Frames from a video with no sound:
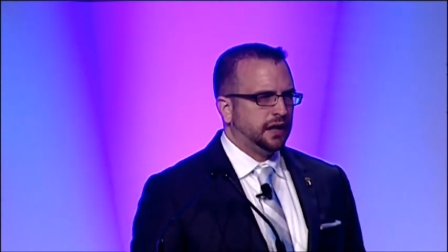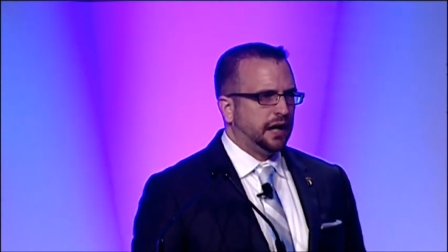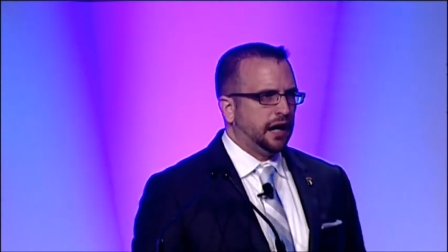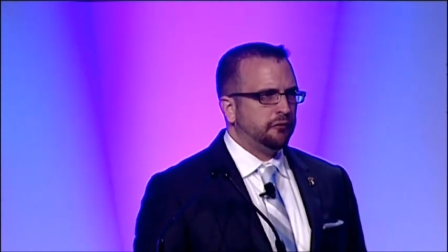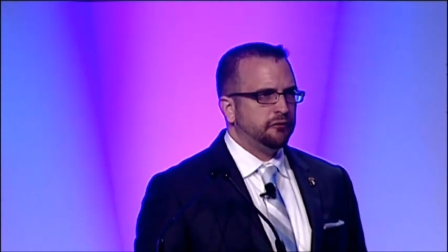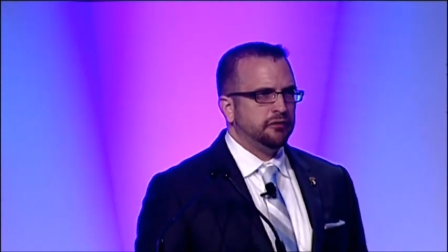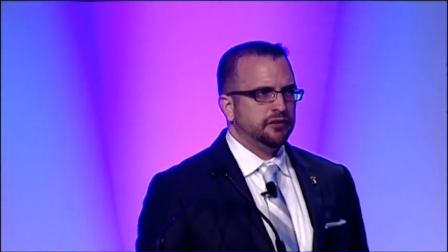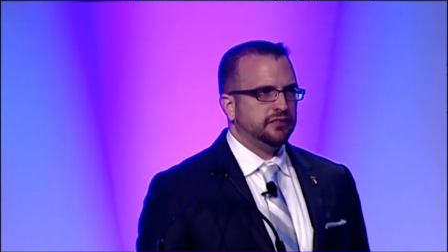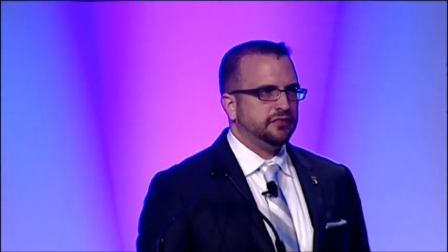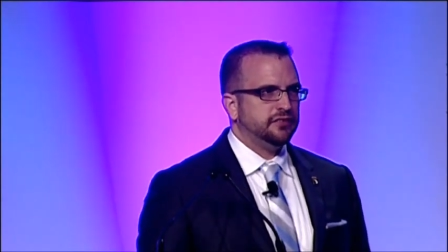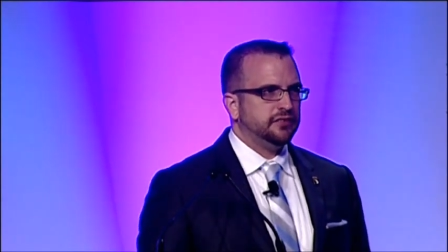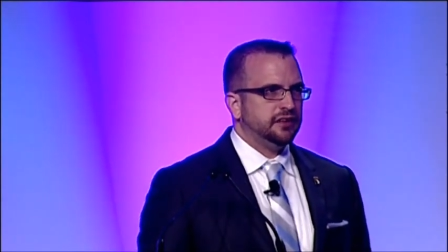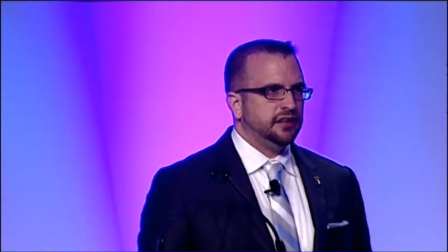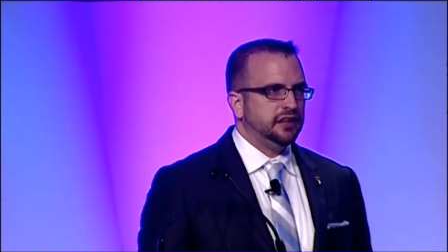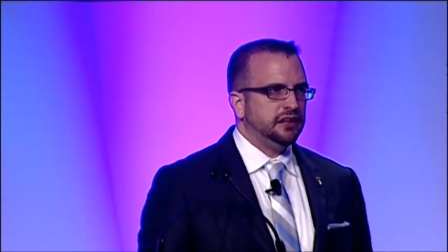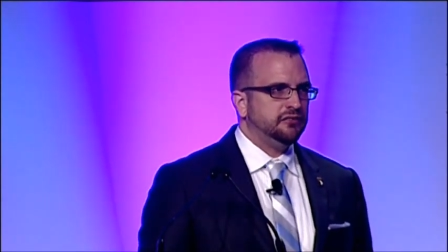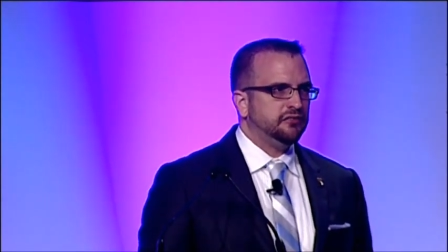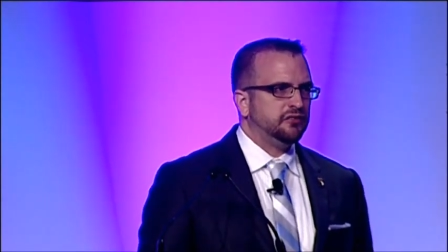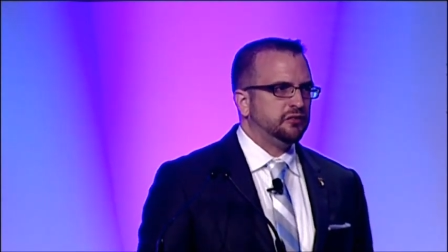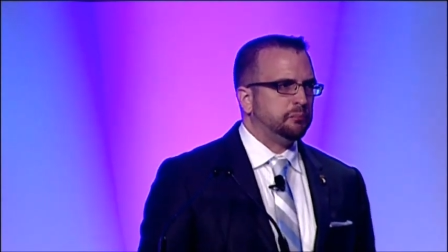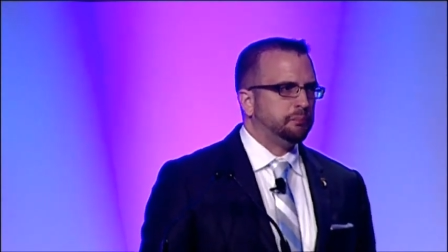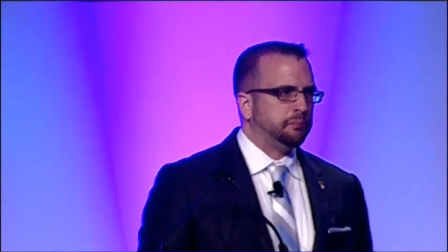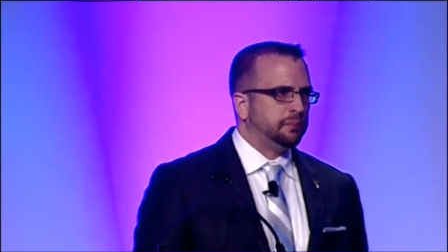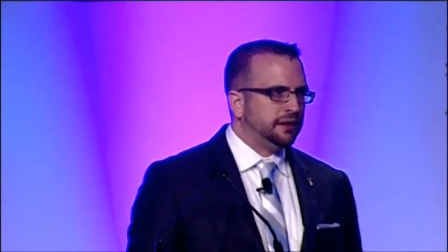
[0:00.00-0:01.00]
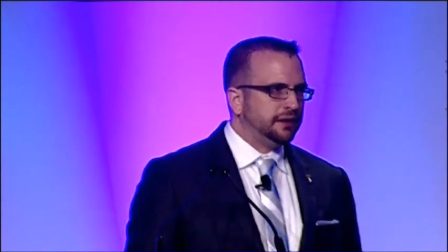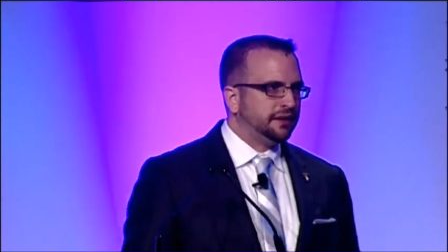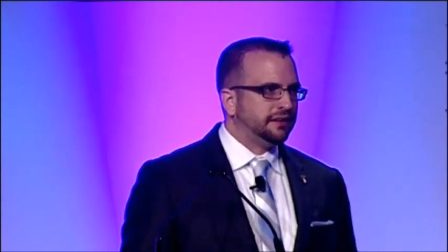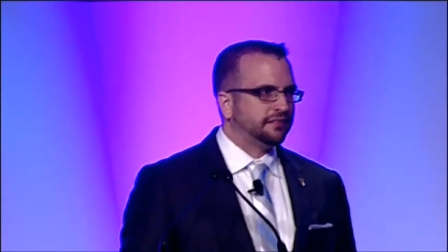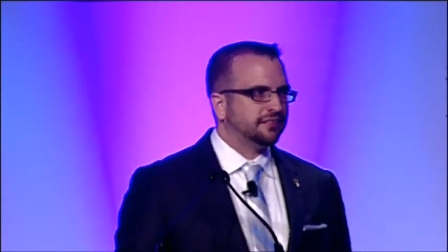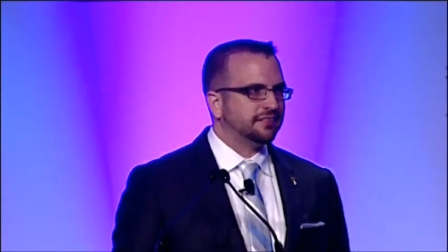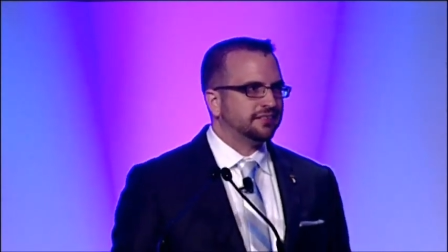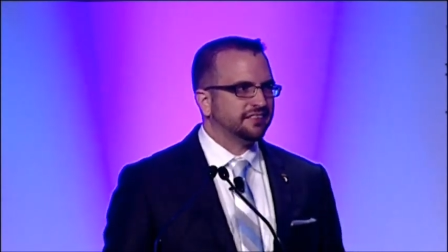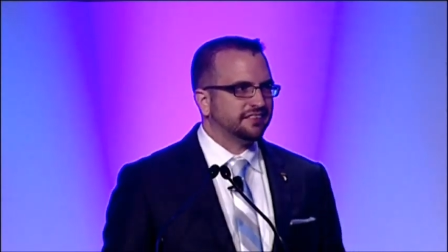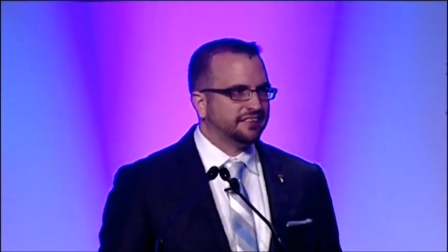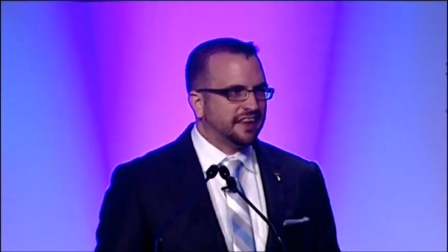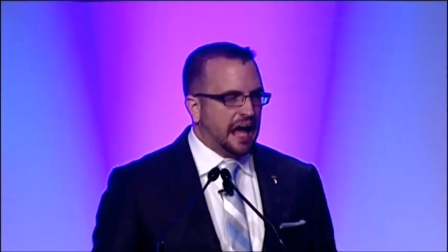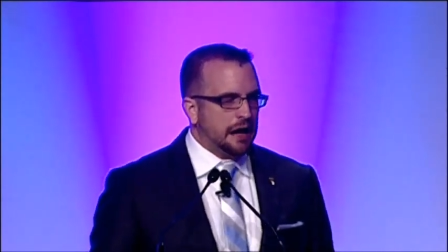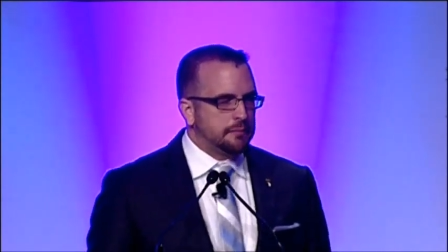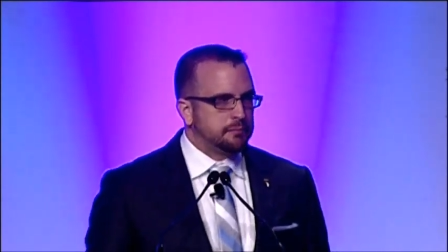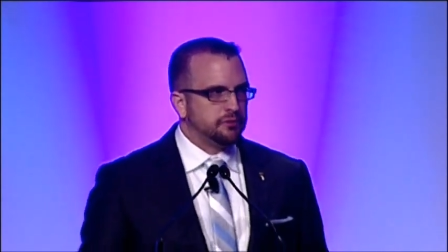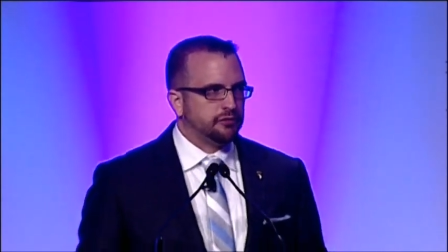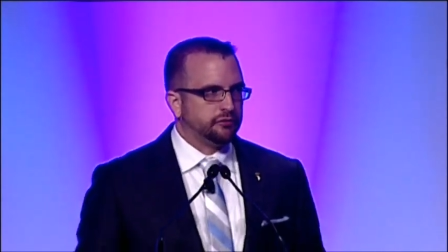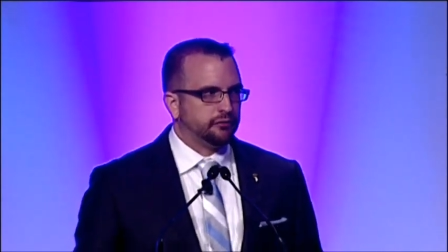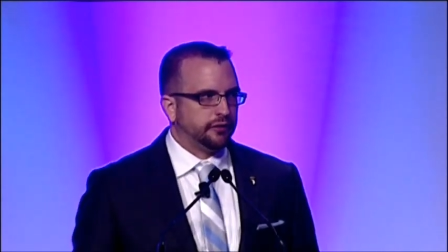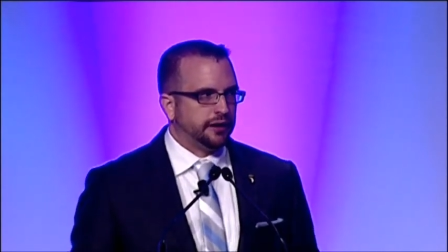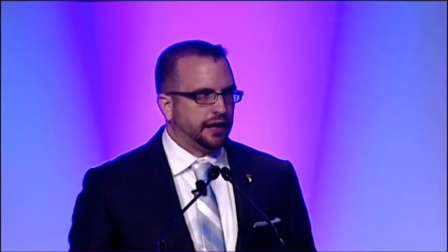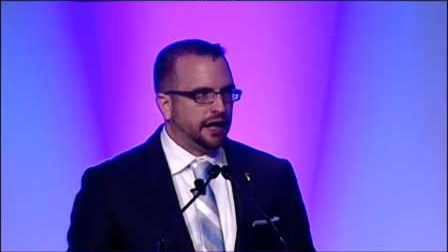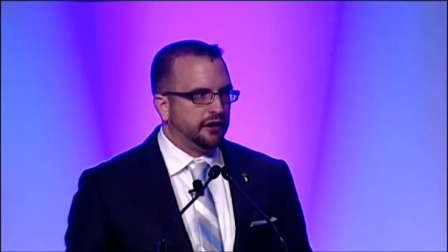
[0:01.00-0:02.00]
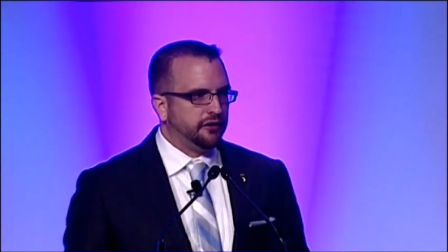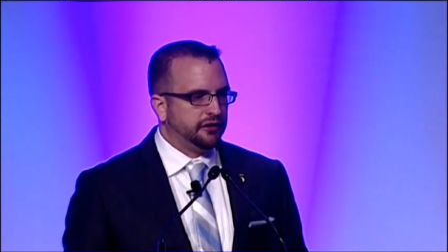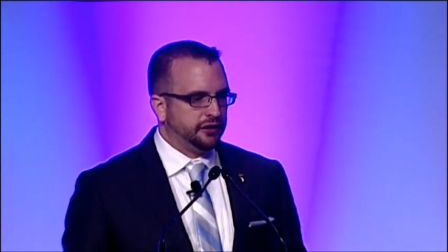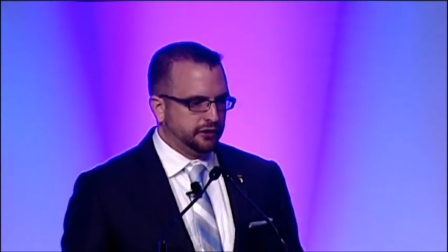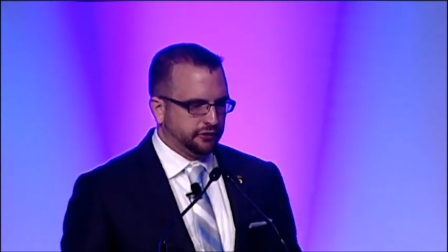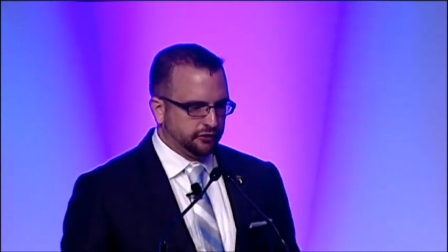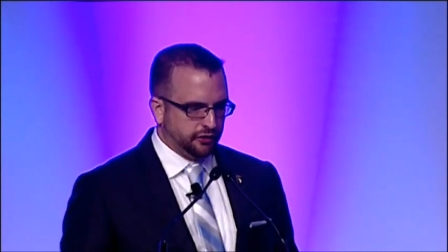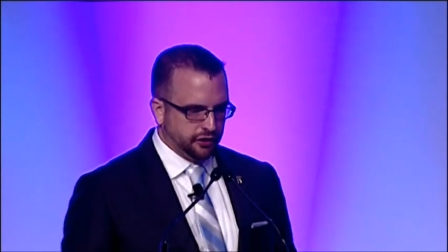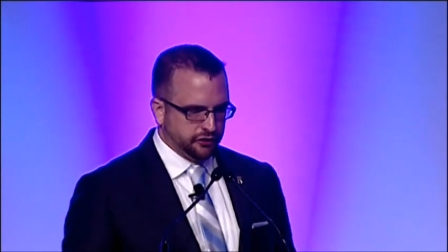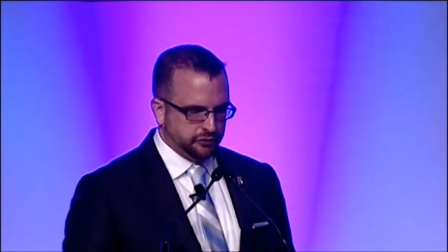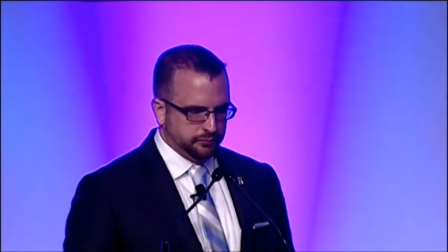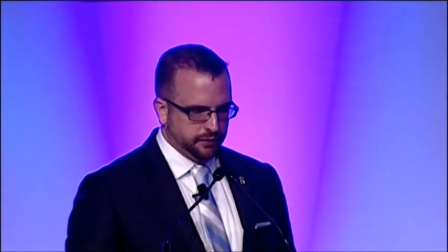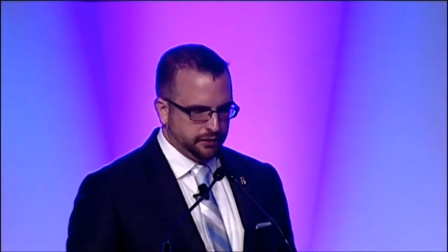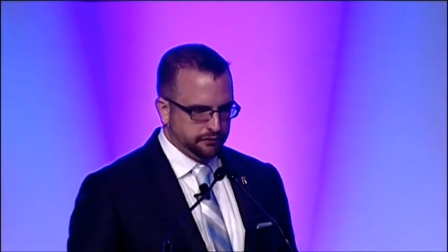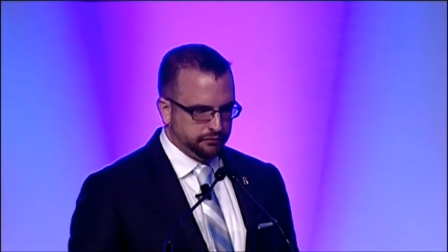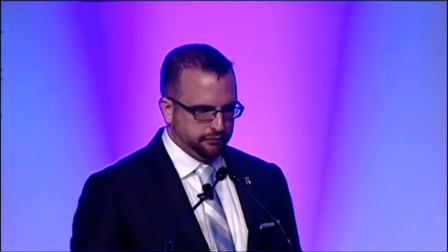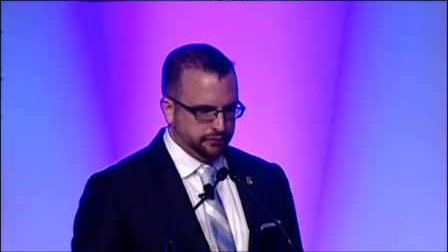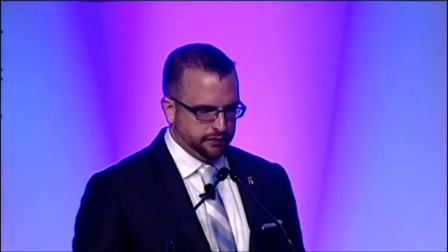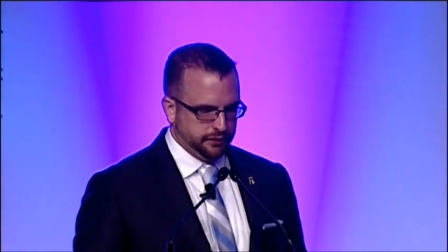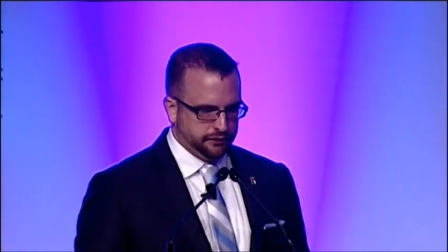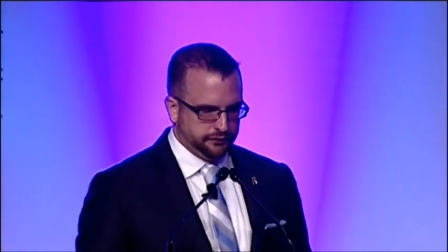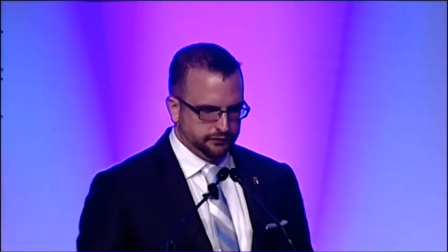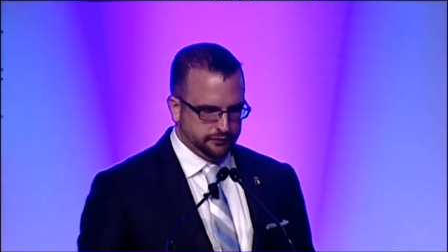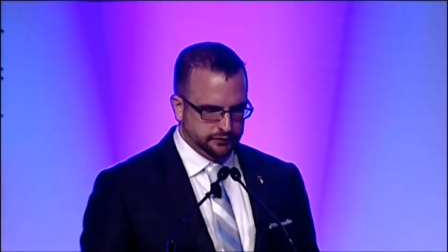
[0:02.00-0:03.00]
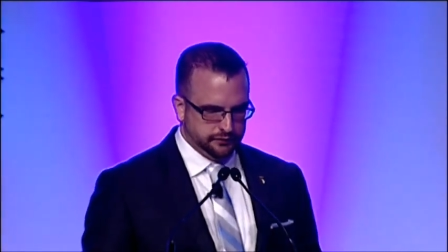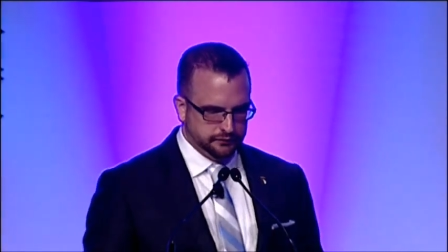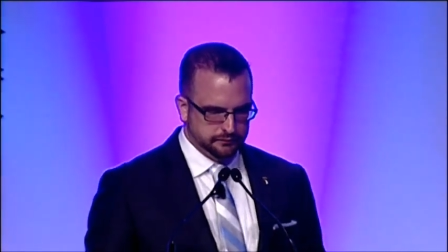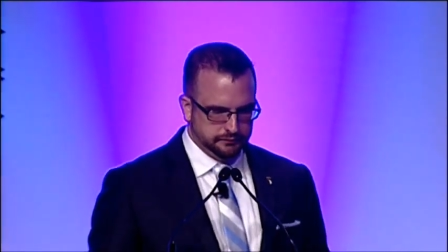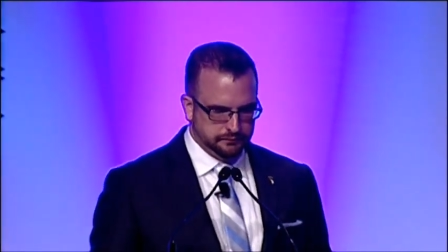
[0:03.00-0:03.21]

received the biggest slap of reality across my face.